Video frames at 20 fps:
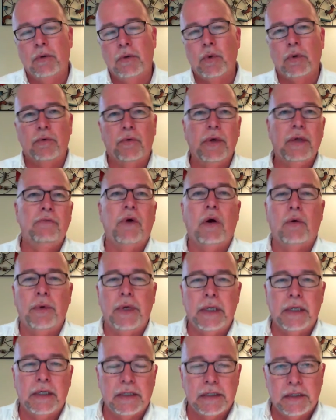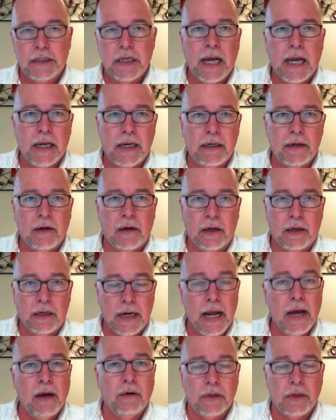but where we've already decided
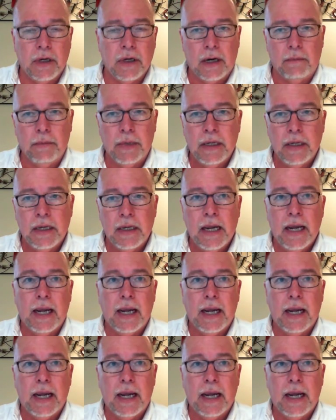on an outcome.